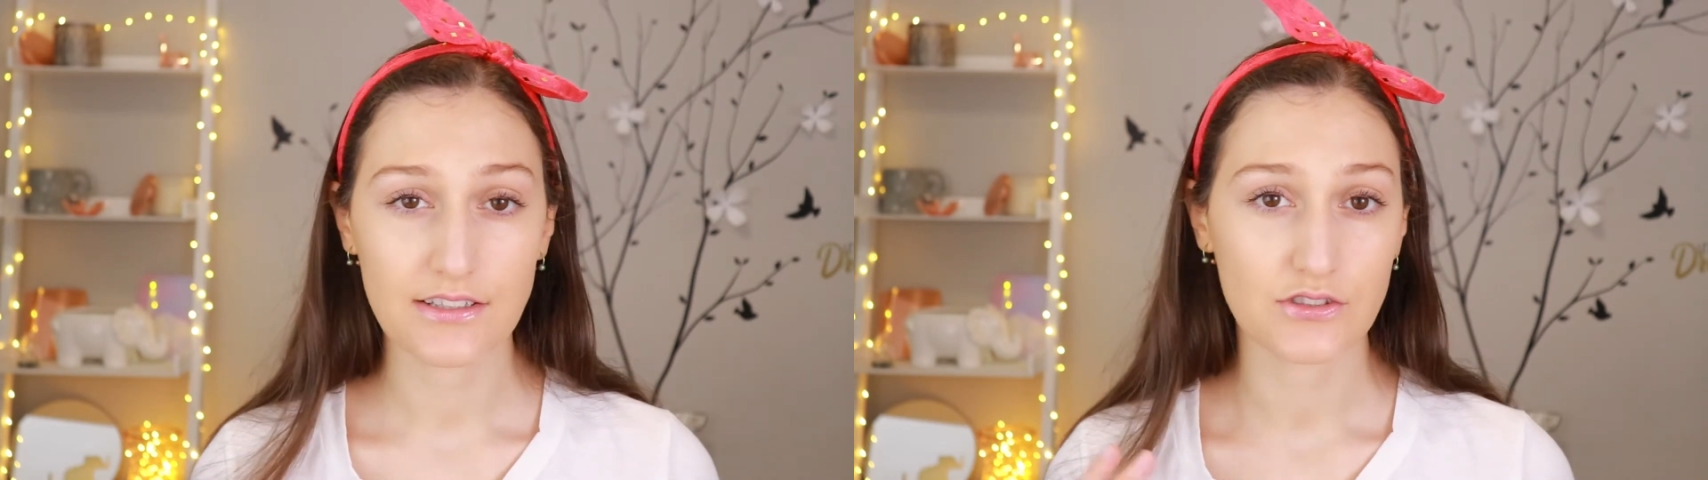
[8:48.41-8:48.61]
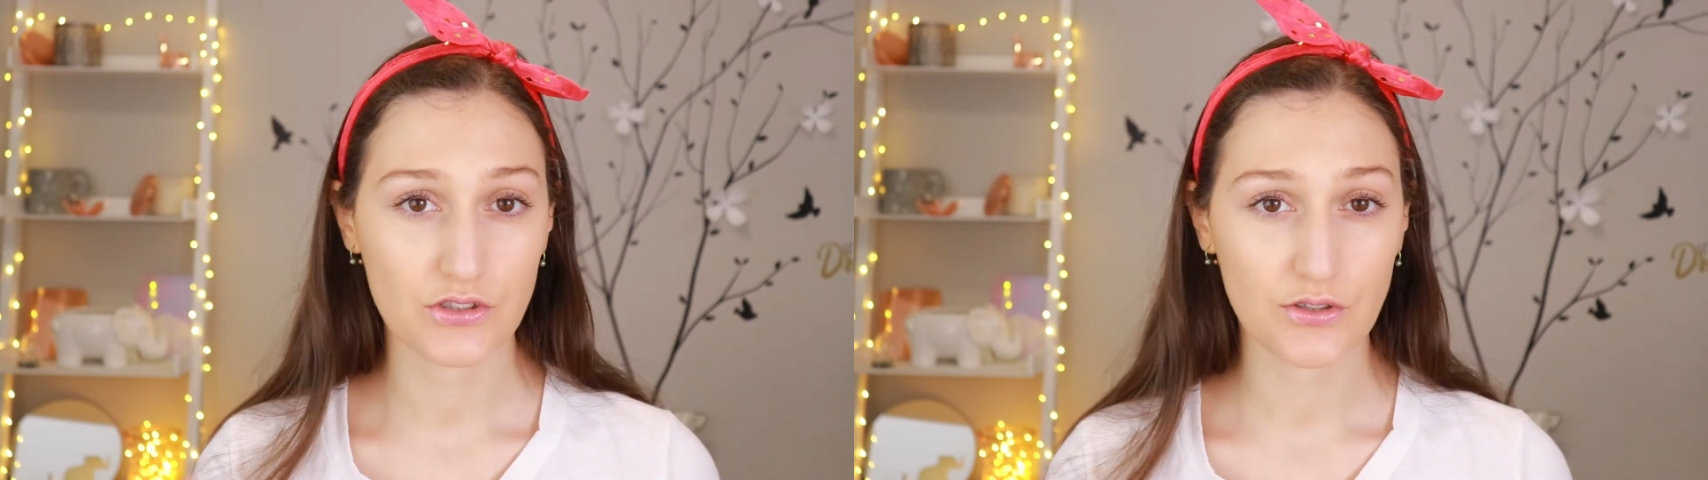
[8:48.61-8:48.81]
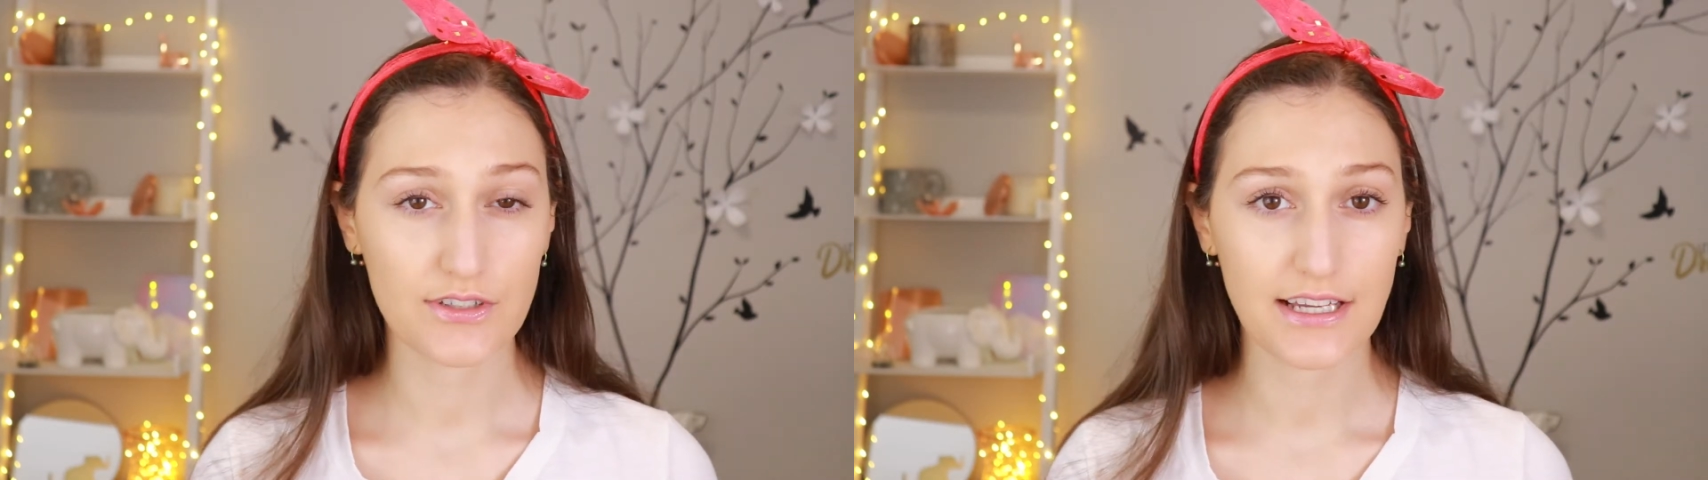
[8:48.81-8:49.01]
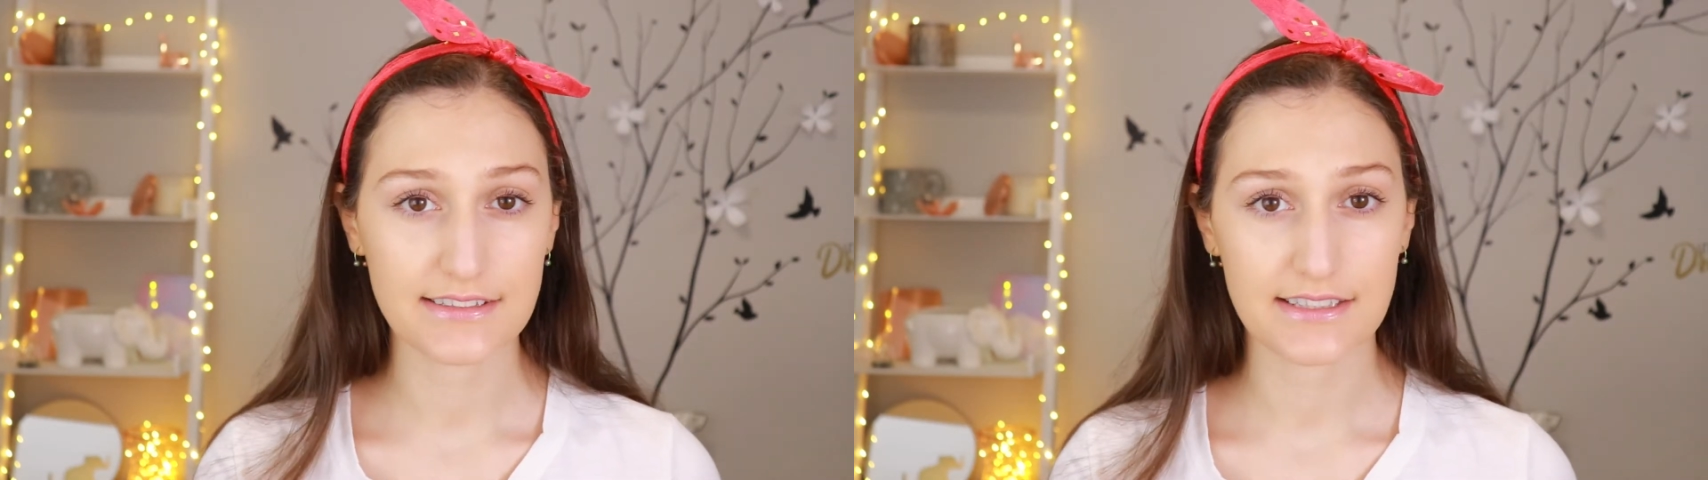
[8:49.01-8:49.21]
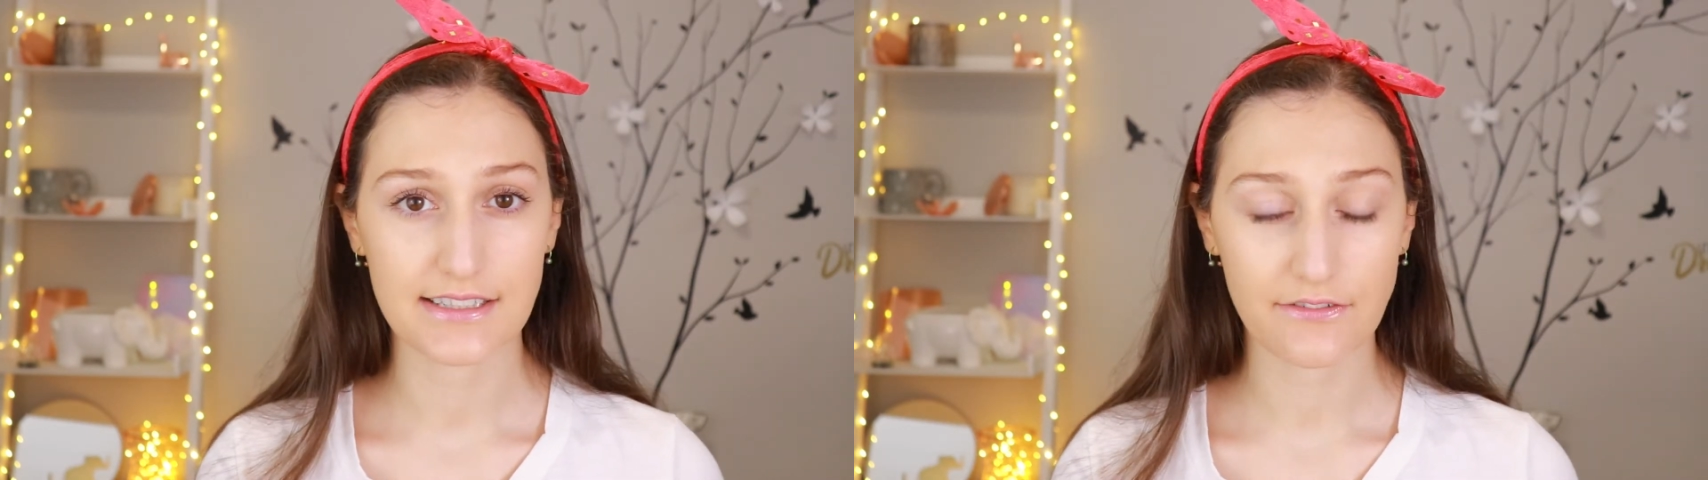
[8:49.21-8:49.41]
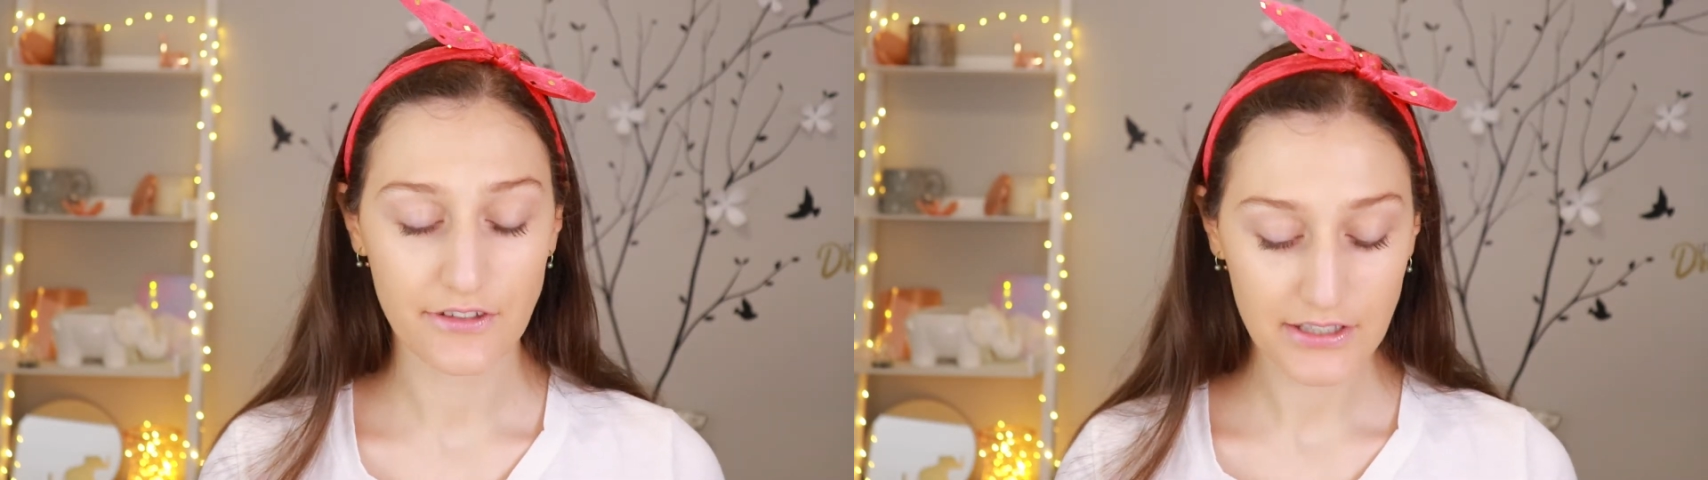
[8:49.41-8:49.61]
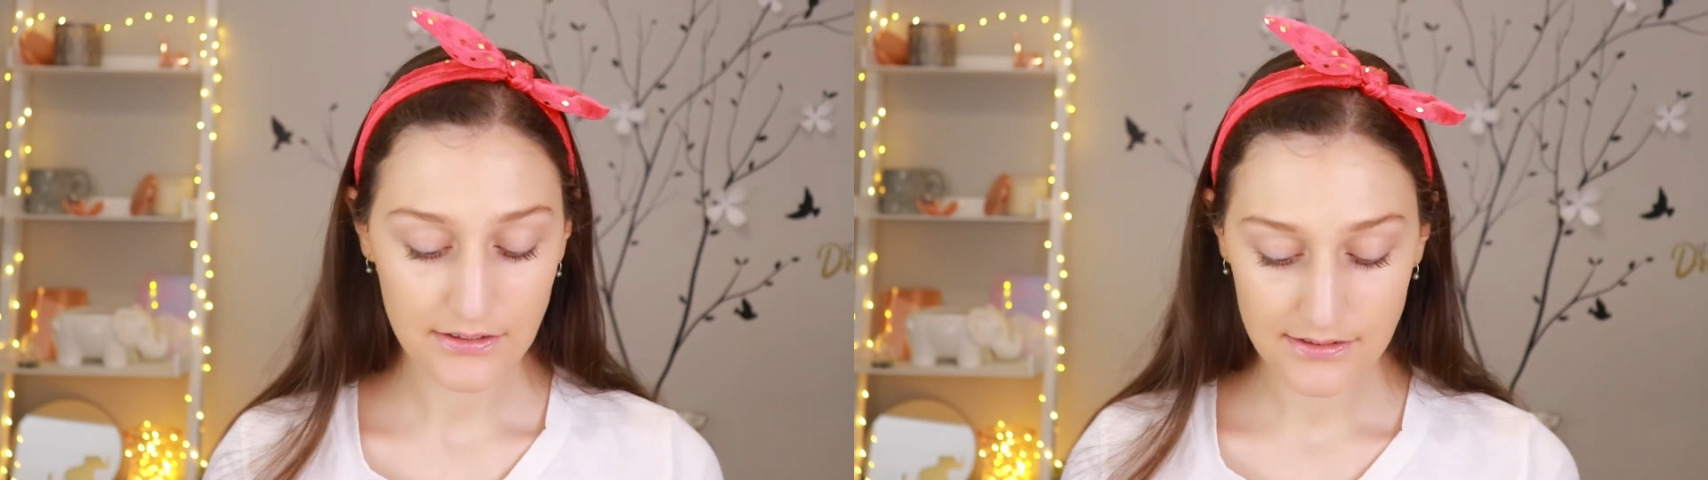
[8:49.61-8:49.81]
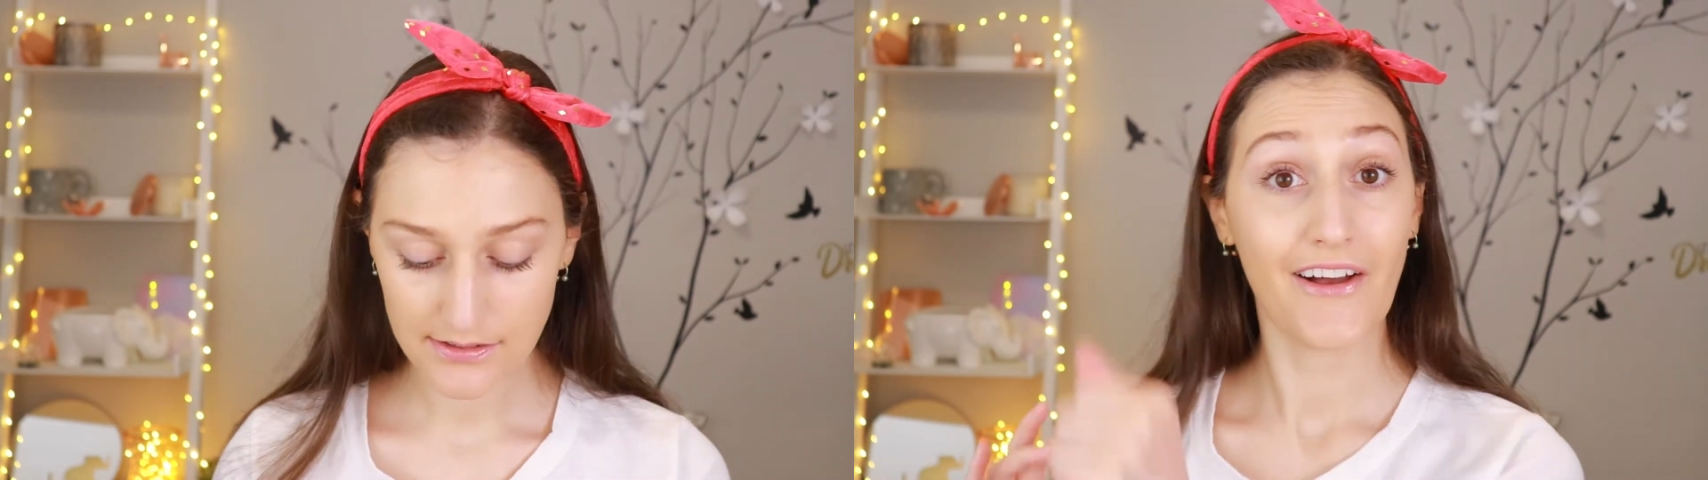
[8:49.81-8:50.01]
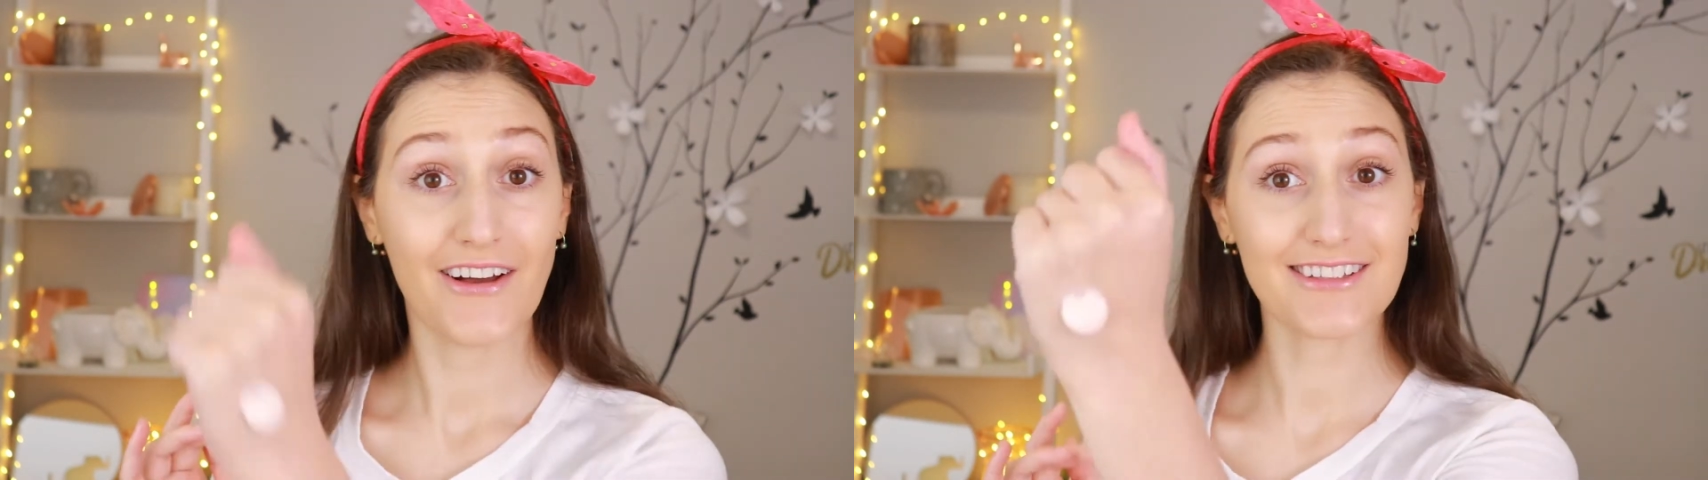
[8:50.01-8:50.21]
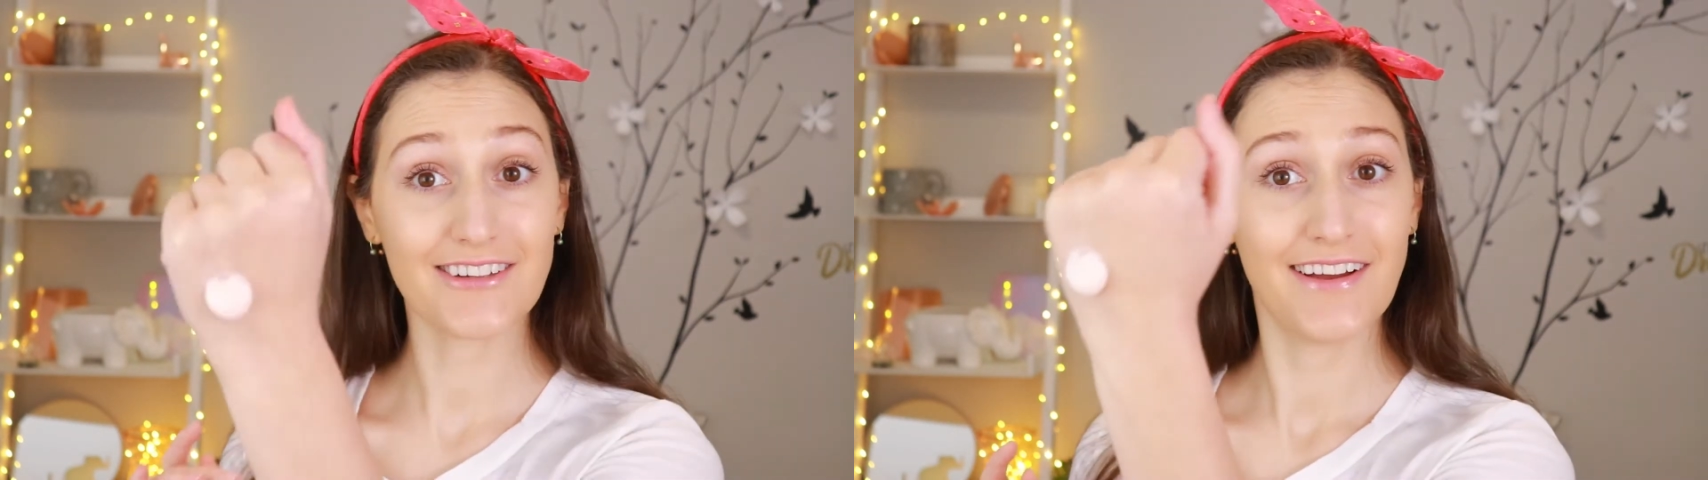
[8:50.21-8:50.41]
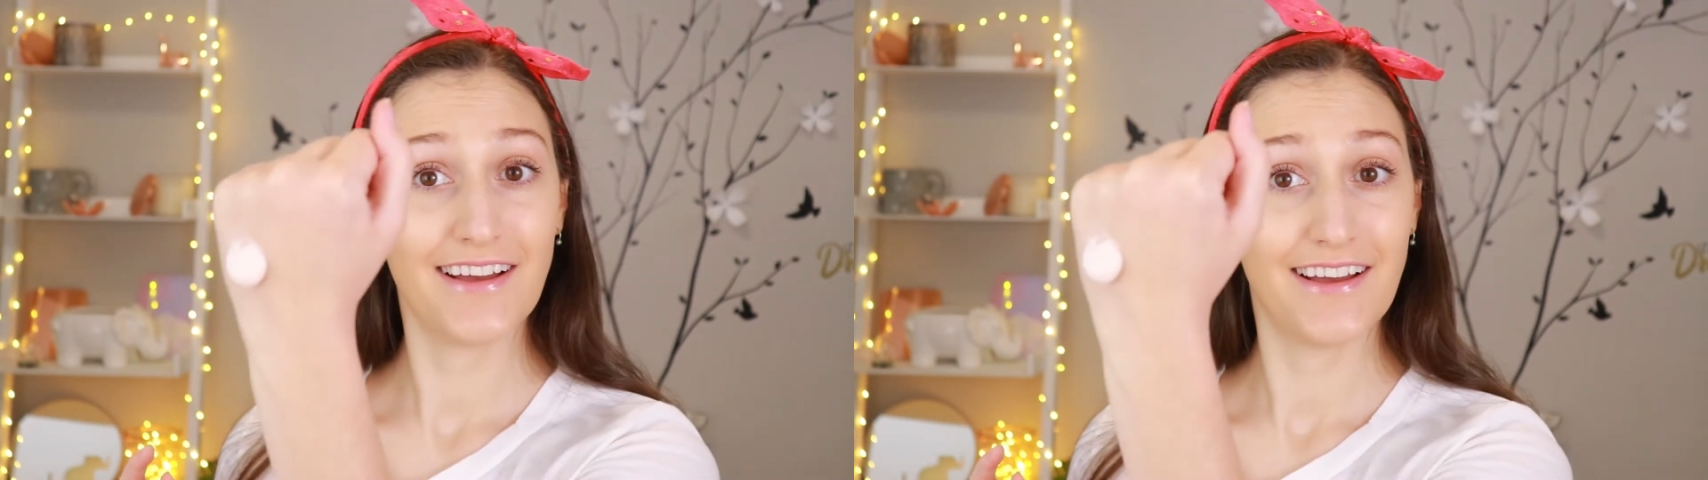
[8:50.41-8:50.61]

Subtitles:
and show you guys the difference. Also,